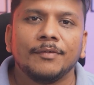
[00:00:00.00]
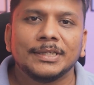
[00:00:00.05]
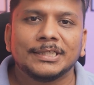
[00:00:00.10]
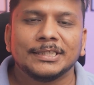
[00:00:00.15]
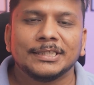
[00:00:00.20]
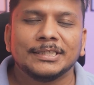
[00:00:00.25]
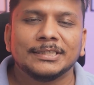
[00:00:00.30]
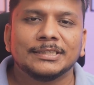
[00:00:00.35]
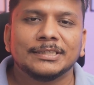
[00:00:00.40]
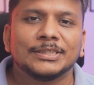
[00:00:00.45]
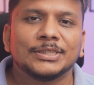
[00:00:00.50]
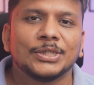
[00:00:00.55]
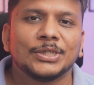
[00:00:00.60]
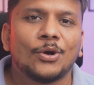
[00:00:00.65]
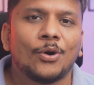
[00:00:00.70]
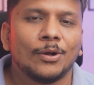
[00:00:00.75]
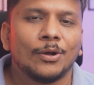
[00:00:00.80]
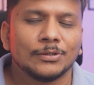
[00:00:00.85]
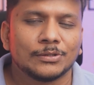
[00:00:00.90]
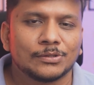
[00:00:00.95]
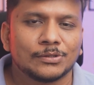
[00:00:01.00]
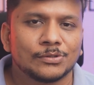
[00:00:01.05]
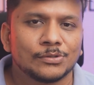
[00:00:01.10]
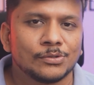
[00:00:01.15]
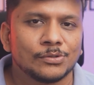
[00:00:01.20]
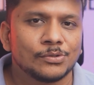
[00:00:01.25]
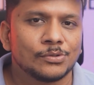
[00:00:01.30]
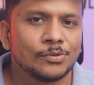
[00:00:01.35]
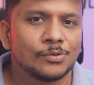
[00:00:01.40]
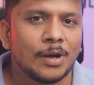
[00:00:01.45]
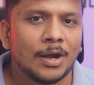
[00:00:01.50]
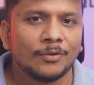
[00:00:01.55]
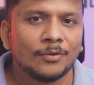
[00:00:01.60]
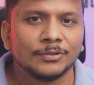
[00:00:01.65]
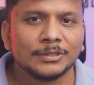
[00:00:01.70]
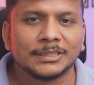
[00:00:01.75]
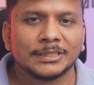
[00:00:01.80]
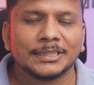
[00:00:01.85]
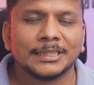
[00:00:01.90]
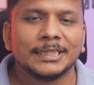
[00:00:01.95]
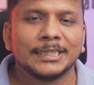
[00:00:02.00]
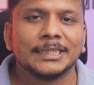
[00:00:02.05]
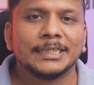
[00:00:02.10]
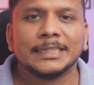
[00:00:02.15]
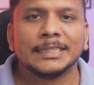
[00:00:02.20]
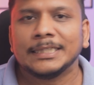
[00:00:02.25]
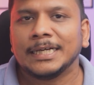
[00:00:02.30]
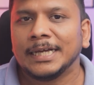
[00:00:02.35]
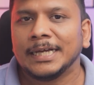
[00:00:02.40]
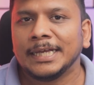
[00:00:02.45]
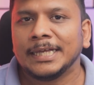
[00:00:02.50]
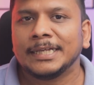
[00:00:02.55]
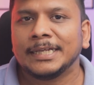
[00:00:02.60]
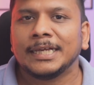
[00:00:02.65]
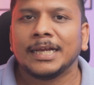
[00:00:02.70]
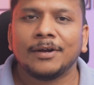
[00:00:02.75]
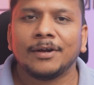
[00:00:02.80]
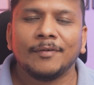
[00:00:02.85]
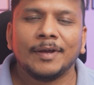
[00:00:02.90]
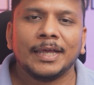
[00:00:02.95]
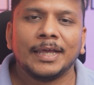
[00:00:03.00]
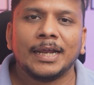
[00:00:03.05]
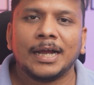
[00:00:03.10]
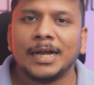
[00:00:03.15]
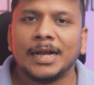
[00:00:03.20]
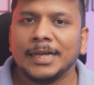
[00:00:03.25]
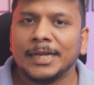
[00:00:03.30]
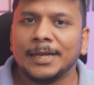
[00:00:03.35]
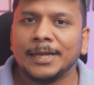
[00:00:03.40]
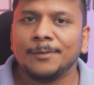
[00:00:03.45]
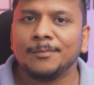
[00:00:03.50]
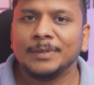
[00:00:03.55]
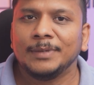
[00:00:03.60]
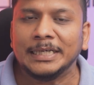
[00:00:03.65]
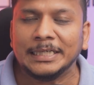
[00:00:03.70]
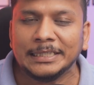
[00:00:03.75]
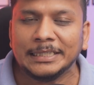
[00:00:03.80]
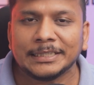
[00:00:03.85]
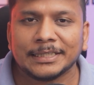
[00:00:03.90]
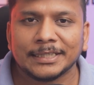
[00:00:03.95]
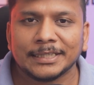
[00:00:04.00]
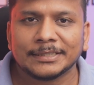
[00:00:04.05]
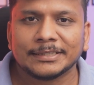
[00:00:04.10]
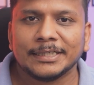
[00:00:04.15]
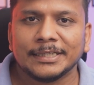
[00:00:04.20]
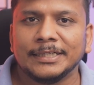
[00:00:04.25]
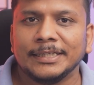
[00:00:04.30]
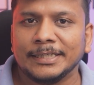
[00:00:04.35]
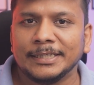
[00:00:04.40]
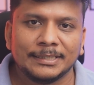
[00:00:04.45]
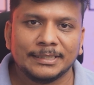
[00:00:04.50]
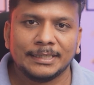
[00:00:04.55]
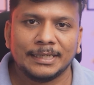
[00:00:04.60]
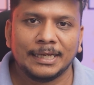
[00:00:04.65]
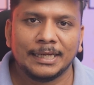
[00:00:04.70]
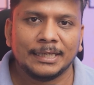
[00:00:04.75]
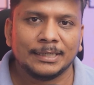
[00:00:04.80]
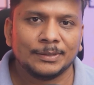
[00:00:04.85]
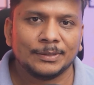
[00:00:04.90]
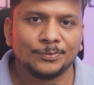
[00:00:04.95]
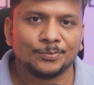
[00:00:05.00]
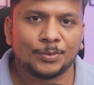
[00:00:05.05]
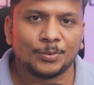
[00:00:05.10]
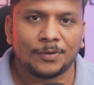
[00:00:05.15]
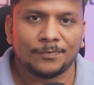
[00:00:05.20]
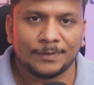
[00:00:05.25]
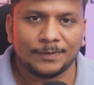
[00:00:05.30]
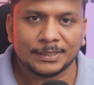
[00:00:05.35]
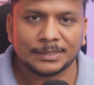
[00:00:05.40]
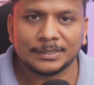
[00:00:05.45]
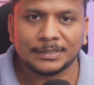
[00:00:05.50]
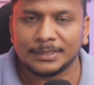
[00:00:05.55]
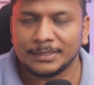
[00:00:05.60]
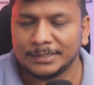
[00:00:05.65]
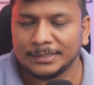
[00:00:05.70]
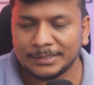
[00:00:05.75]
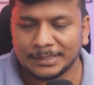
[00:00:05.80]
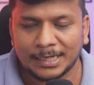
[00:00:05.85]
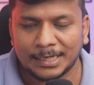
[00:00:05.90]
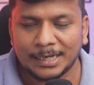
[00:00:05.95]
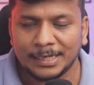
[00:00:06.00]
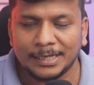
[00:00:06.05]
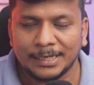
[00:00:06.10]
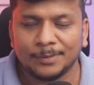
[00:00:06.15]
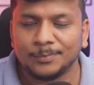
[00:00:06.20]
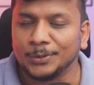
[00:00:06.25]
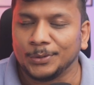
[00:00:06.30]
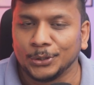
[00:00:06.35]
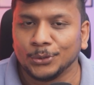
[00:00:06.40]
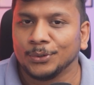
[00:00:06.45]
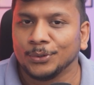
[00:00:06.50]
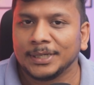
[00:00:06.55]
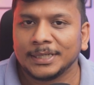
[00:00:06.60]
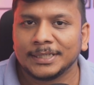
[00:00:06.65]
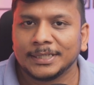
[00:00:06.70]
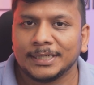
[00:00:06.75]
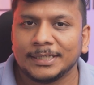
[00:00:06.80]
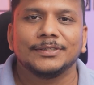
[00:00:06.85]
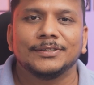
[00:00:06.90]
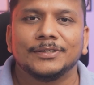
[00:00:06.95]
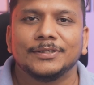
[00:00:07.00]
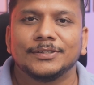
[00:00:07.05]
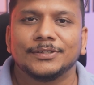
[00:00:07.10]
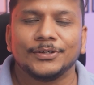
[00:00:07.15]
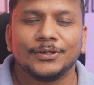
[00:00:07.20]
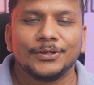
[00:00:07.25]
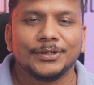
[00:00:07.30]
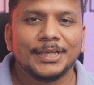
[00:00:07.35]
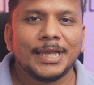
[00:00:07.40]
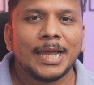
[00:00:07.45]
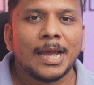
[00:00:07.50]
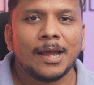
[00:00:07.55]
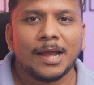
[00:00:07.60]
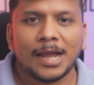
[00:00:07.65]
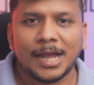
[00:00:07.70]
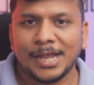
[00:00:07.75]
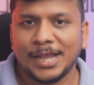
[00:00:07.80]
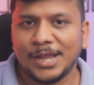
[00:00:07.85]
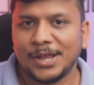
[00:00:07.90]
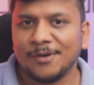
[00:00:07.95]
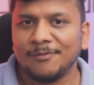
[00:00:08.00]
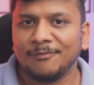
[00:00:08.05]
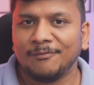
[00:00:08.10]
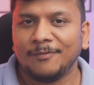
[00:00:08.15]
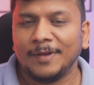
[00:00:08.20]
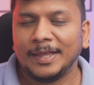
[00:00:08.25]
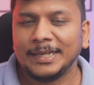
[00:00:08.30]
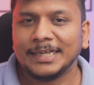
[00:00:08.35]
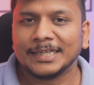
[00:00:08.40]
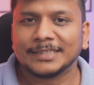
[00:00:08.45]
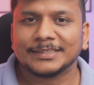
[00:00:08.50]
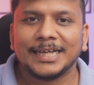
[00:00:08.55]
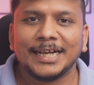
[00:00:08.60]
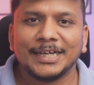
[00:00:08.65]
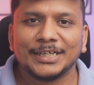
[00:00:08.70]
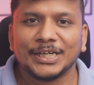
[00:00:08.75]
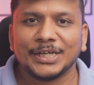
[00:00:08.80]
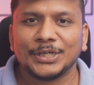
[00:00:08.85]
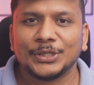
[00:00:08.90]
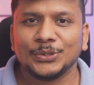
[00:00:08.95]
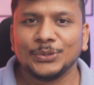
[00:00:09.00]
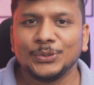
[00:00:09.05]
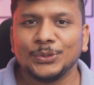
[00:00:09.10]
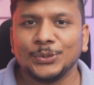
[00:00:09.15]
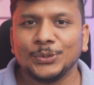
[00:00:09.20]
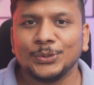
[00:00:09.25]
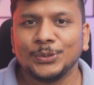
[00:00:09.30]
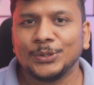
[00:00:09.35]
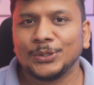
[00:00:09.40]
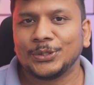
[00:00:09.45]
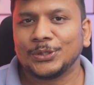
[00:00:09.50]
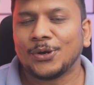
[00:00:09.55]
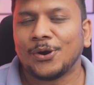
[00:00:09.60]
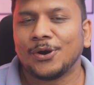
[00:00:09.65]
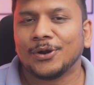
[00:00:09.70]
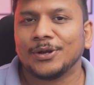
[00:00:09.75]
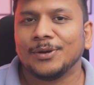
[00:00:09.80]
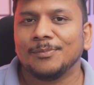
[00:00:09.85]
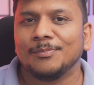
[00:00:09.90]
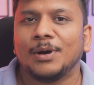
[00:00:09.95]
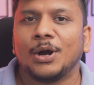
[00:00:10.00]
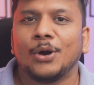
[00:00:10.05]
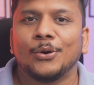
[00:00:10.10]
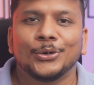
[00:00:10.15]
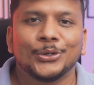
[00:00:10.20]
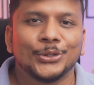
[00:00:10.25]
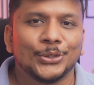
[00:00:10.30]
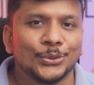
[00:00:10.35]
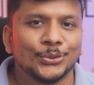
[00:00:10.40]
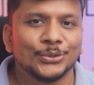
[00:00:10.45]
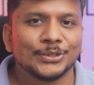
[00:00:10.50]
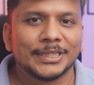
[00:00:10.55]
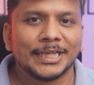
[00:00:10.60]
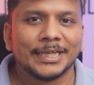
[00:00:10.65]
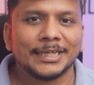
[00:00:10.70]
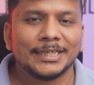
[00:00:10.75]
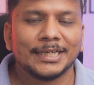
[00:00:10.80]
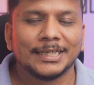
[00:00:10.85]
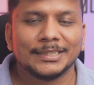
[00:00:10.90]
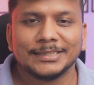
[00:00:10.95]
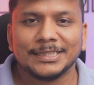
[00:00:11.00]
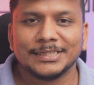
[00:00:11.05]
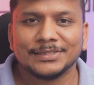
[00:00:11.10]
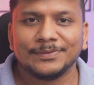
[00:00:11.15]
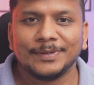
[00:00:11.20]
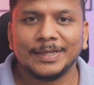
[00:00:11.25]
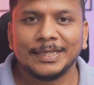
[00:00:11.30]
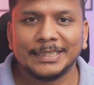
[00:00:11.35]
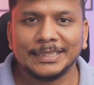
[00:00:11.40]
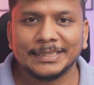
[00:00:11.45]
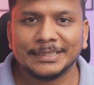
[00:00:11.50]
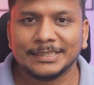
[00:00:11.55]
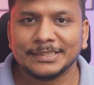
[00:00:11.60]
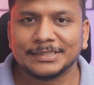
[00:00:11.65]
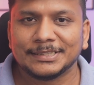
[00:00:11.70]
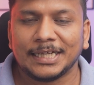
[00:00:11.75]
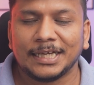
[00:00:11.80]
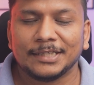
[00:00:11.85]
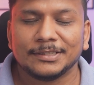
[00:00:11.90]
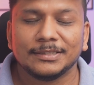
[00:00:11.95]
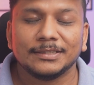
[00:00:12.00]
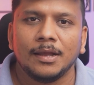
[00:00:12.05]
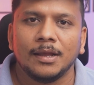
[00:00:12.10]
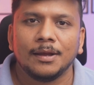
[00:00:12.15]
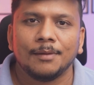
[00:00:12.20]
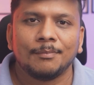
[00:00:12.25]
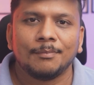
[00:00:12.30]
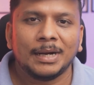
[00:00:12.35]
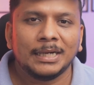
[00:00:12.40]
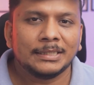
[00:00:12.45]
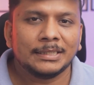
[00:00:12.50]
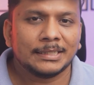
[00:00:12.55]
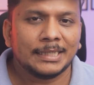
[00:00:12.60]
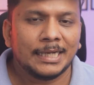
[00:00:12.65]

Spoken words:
is also, I would say, the area where I am interested in, and professionally I am doing it. So yeah, I am very excited to talk about those areas as well in this channel. But